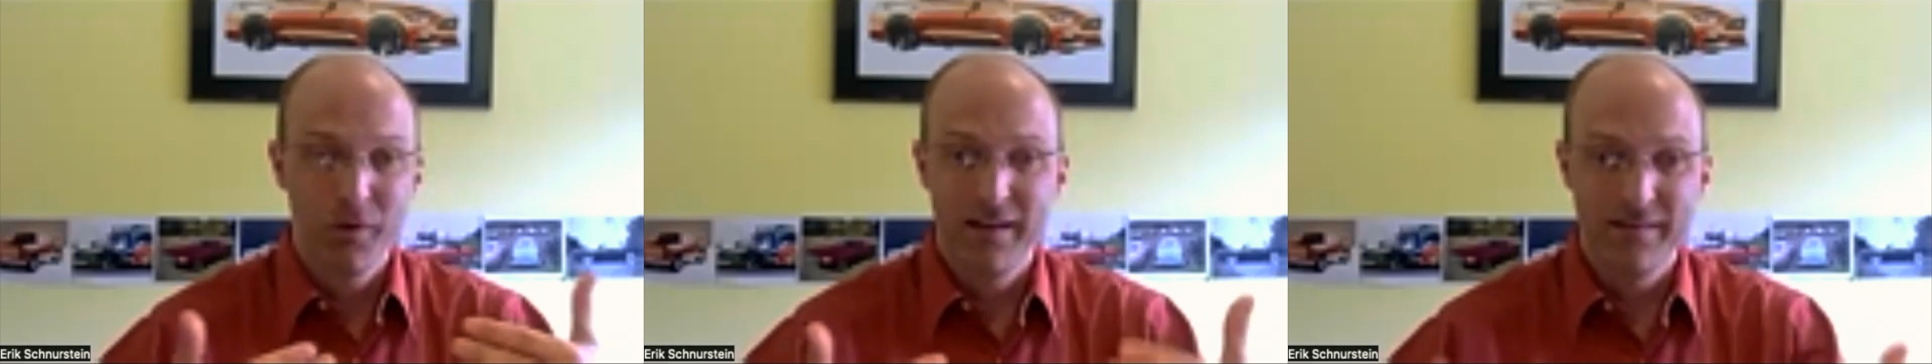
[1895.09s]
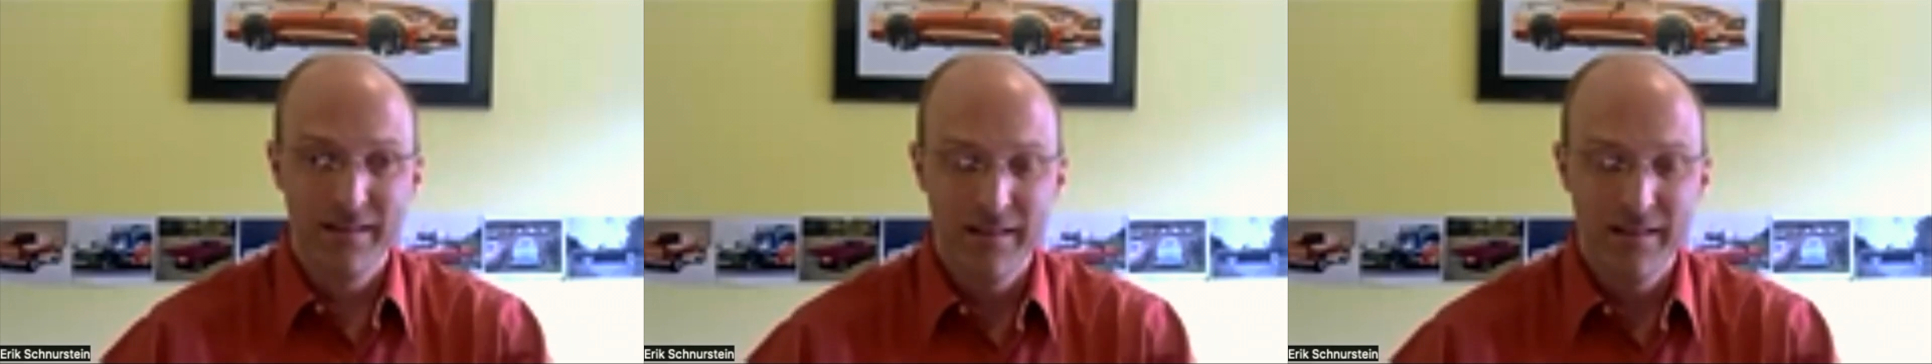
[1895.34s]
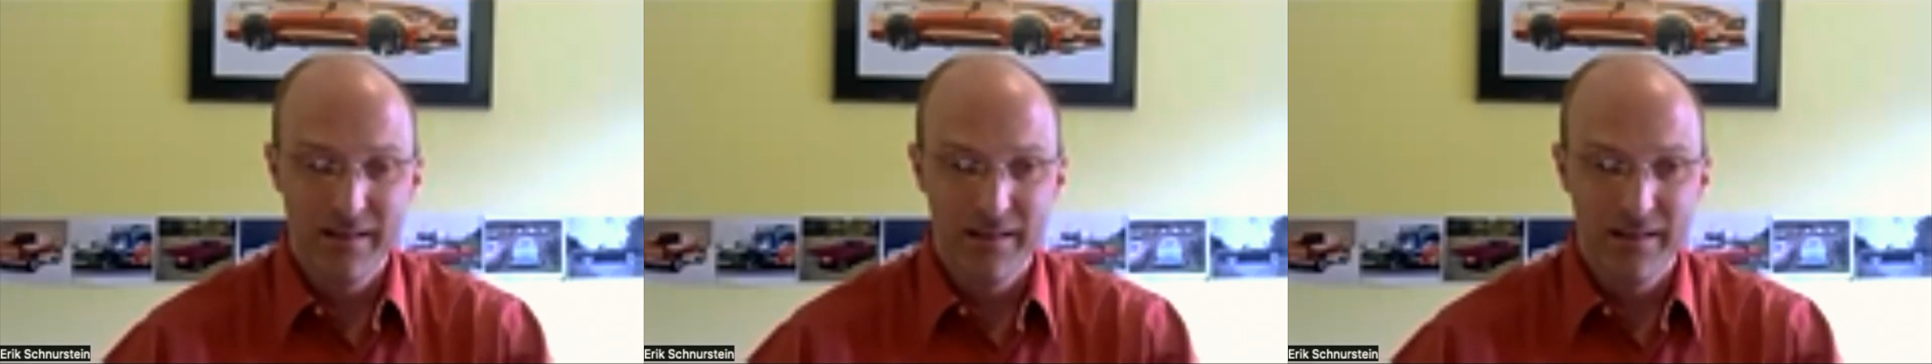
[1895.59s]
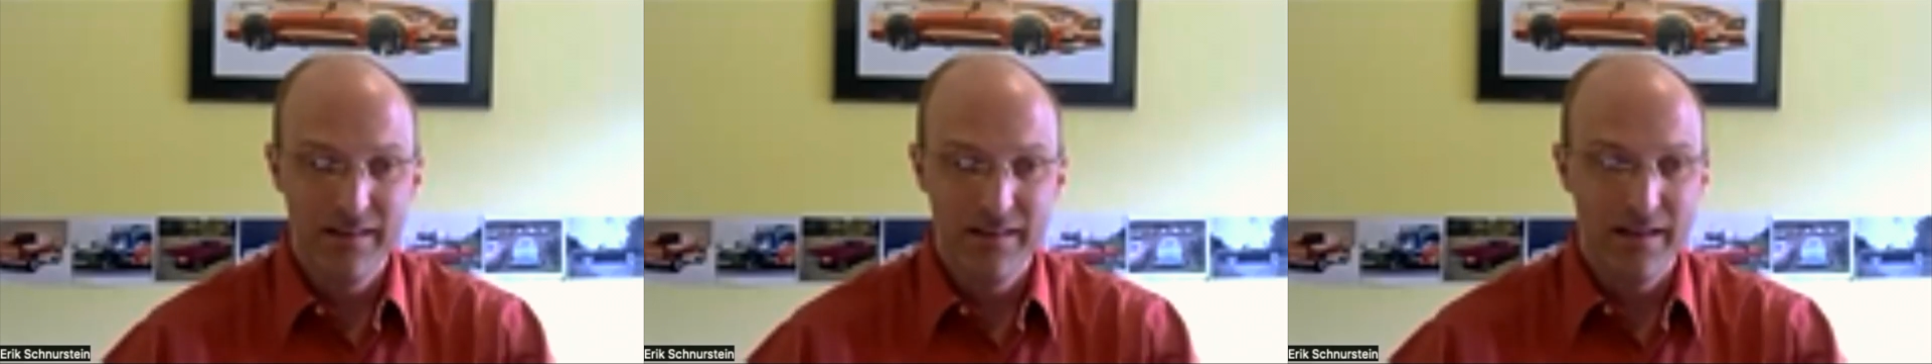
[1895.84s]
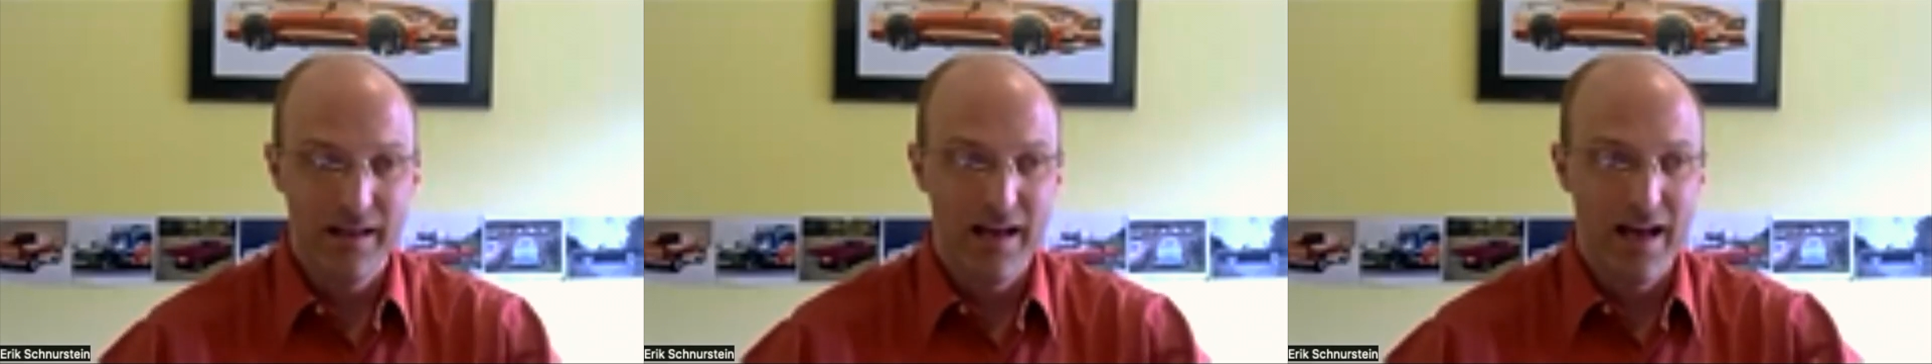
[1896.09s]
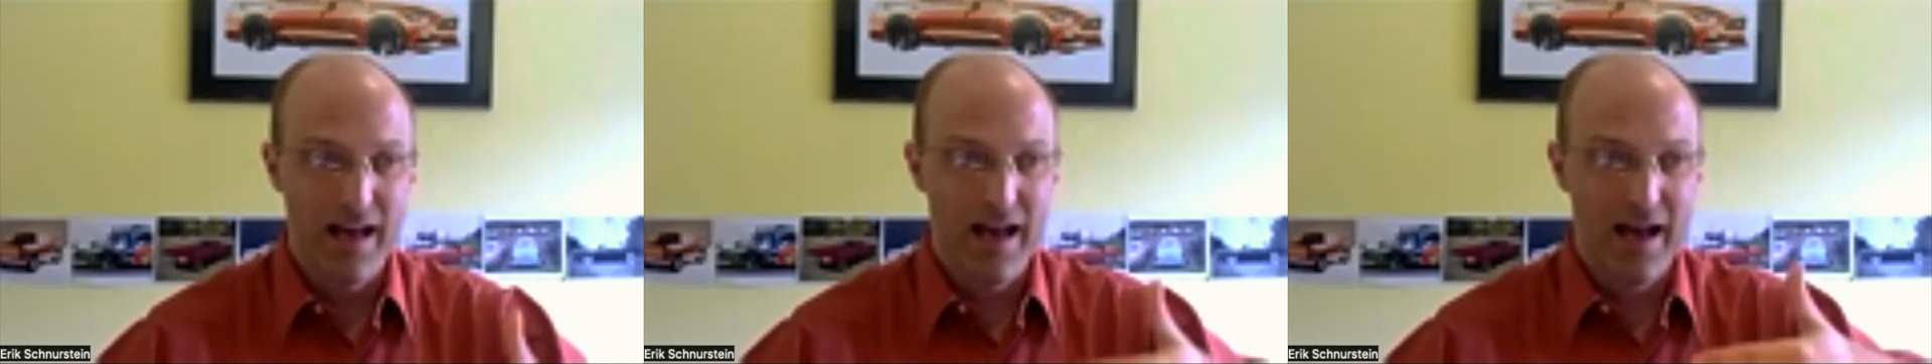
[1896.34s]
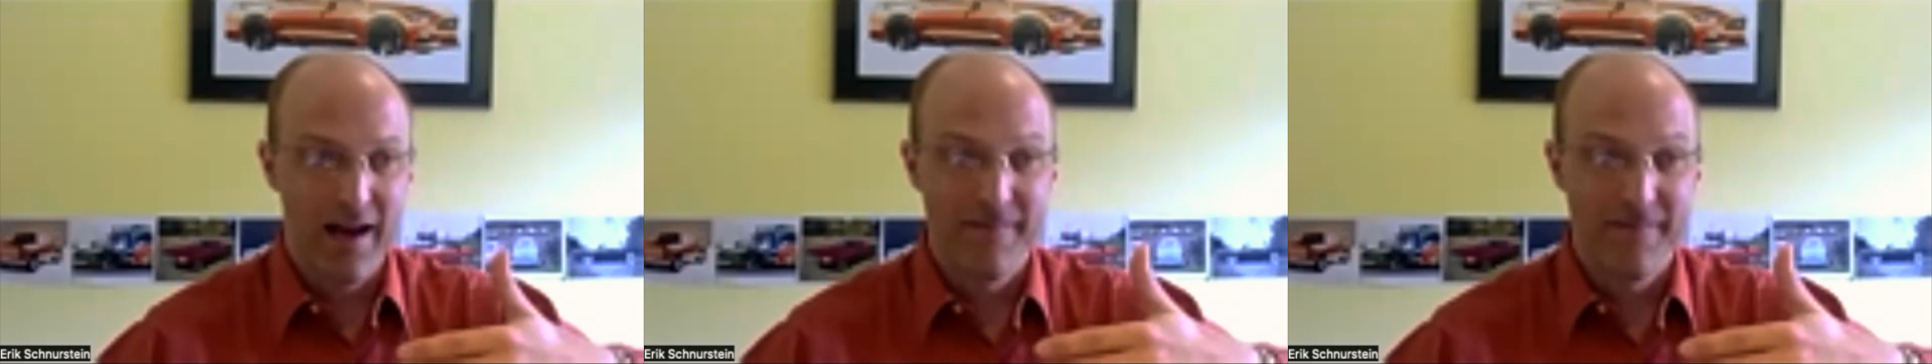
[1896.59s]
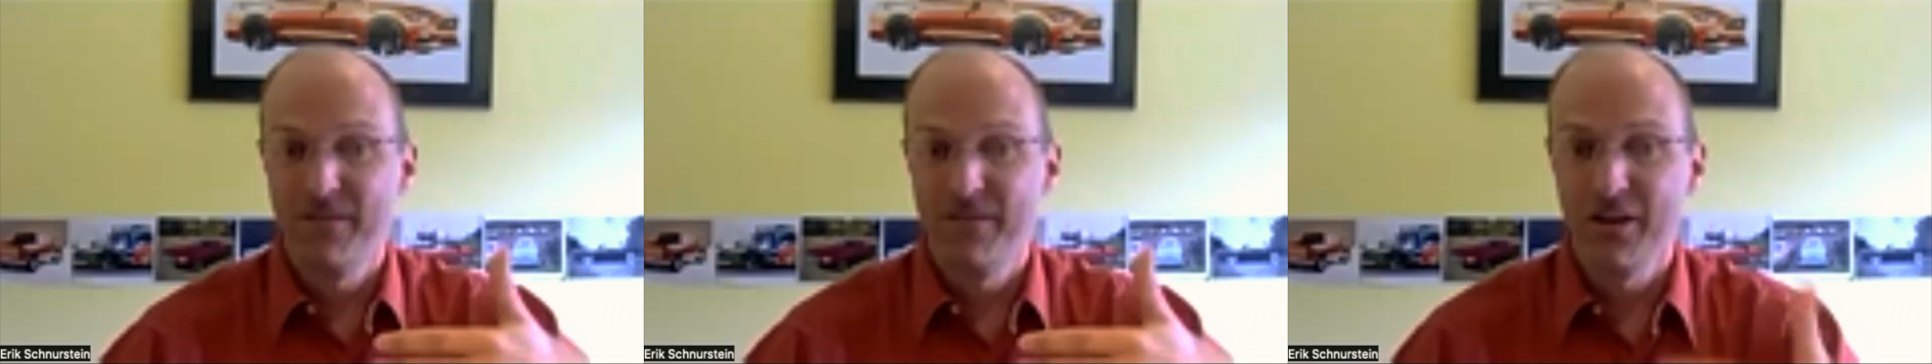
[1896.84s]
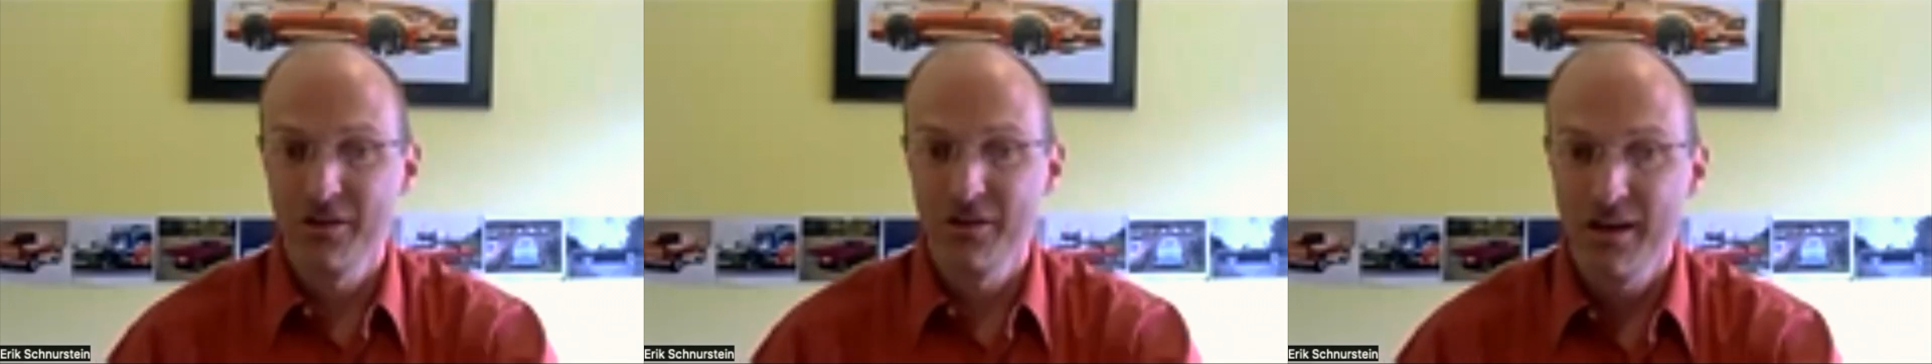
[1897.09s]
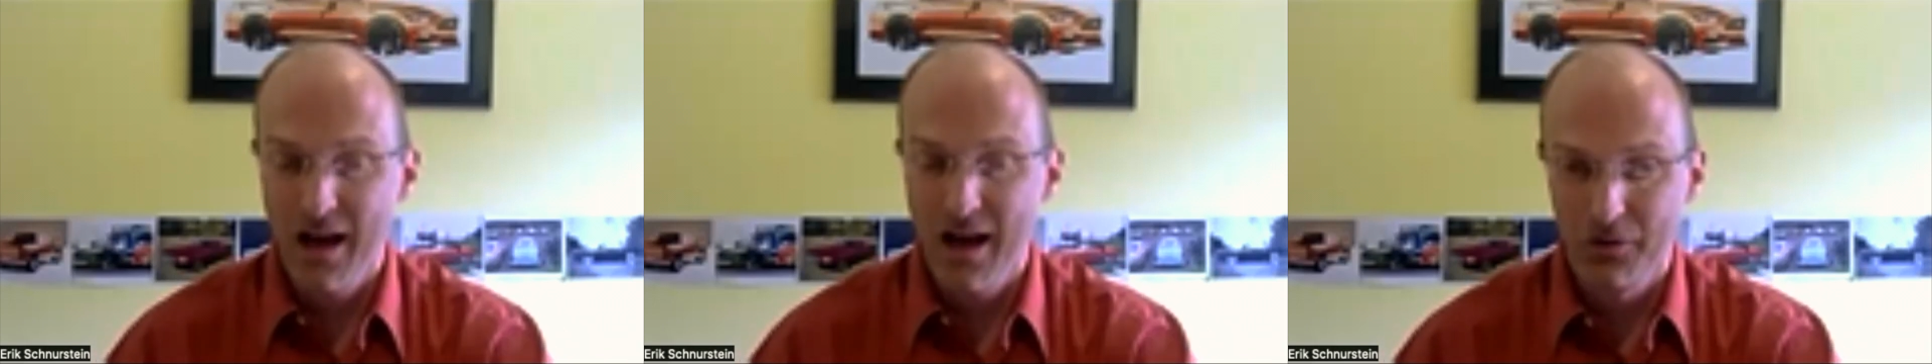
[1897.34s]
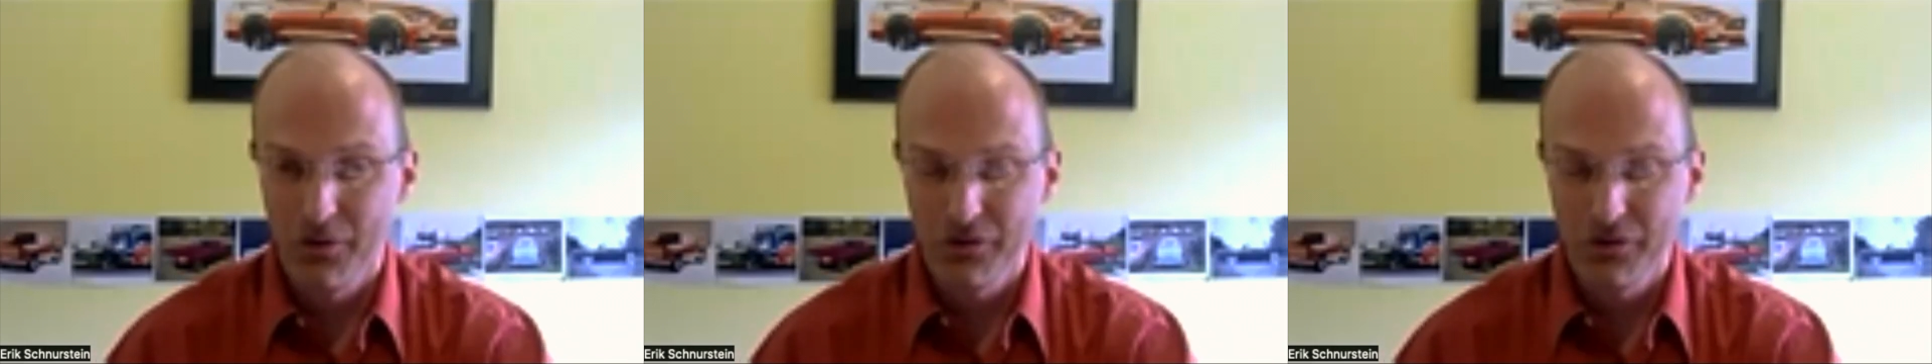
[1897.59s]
did. I figured it out.